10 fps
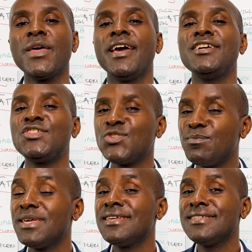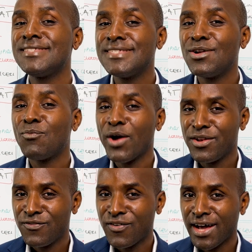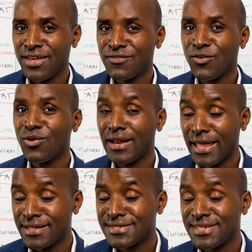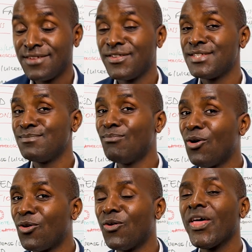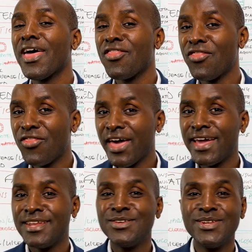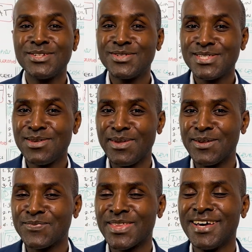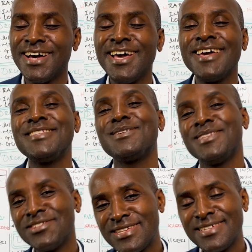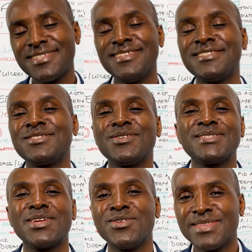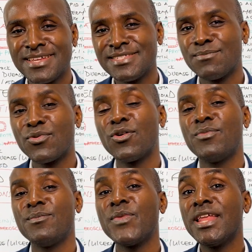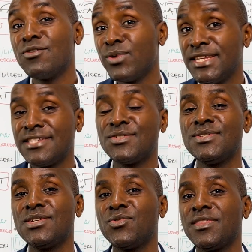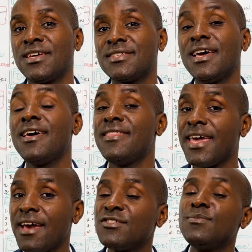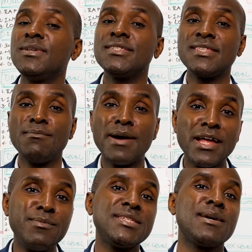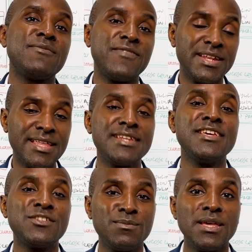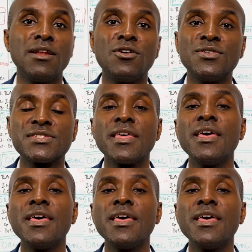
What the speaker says: It should be 0.5 or less. If it is more, then you need to see me. It shows that there is a problem and we need to deal with it. There might be some fat that need to be lost